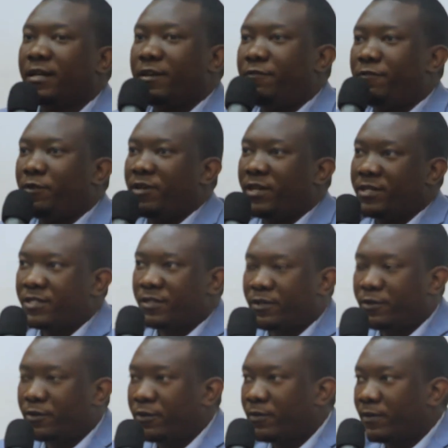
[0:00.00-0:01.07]
A few years
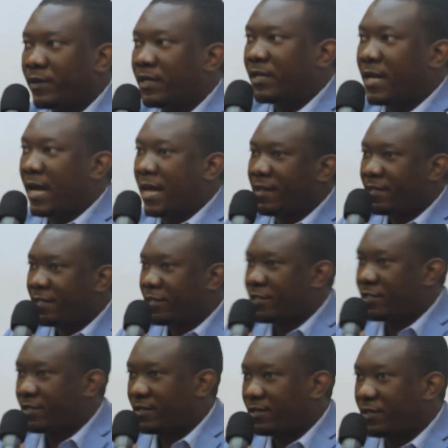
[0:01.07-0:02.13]
ago, and this
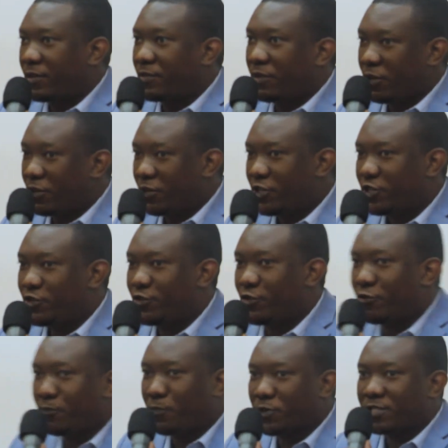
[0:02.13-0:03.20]
is the history
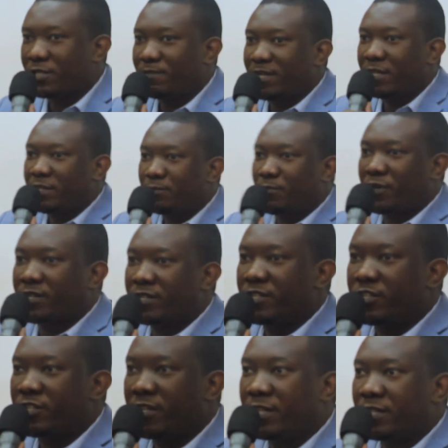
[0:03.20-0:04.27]
of possibility
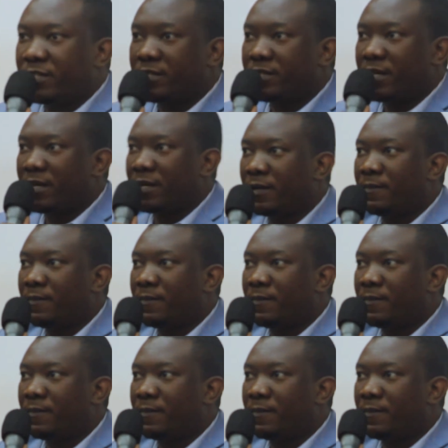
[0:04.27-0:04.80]
practitioners,